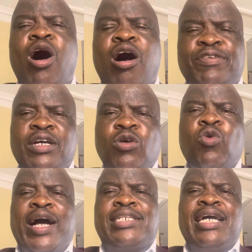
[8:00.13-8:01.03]
of
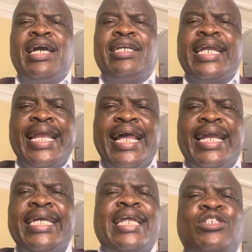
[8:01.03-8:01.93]
what a
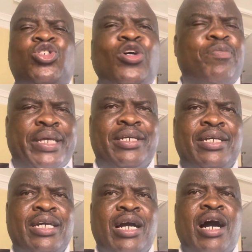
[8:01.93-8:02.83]
leader should be,
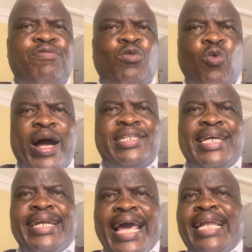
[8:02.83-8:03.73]
of what
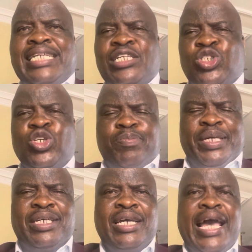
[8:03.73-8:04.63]
an elder should
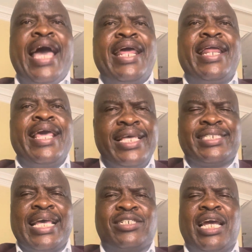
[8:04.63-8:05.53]
be. And it
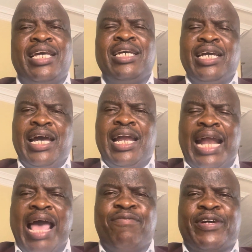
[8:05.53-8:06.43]
is actually a
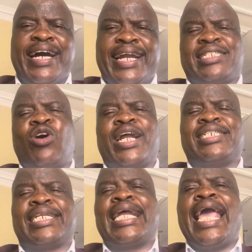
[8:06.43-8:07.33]
life character or a
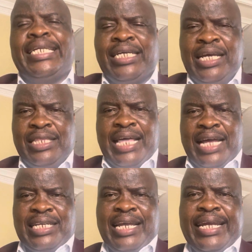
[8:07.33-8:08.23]
trait
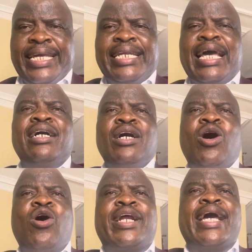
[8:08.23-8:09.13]
that a leader
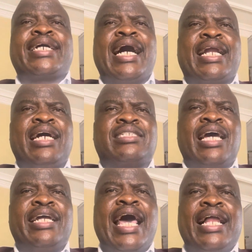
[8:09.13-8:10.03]
or
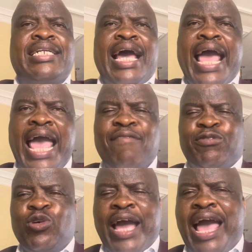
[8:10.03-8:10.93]
an elder have
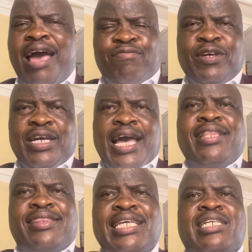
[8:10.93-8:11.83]
to have.
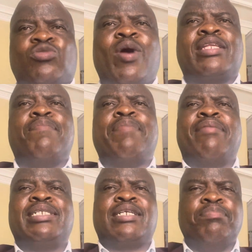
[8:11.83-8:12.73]
And this is what the
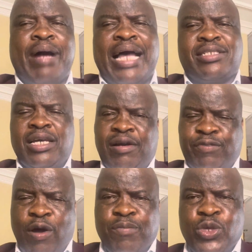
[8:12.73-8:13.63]
Bible demands
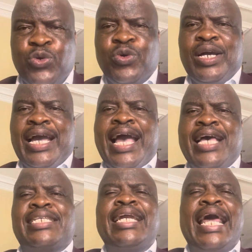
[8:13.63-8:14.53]
from you
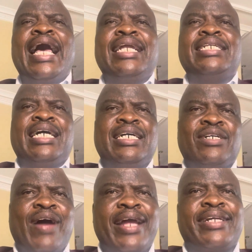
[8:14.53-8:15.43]
as an elder
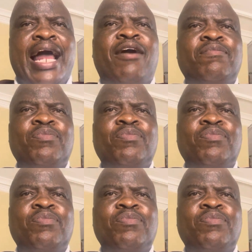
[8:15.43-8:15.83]
right now.